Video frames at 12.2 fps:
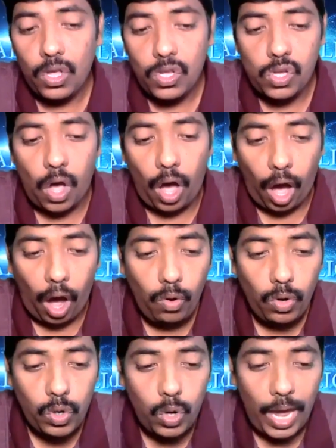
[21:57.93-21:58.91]
So
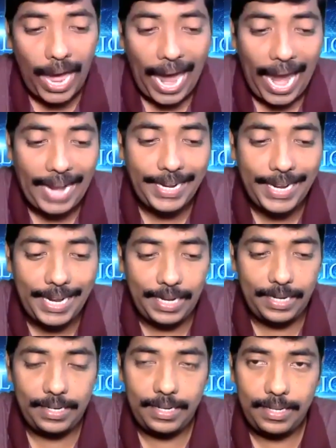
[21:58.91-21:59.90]
how to handle
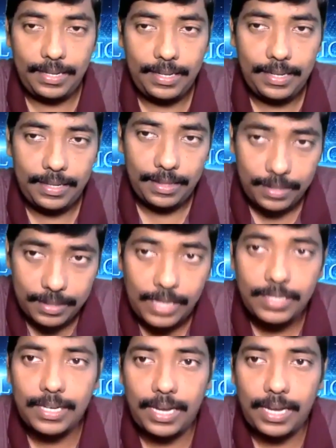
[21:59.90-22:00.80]
such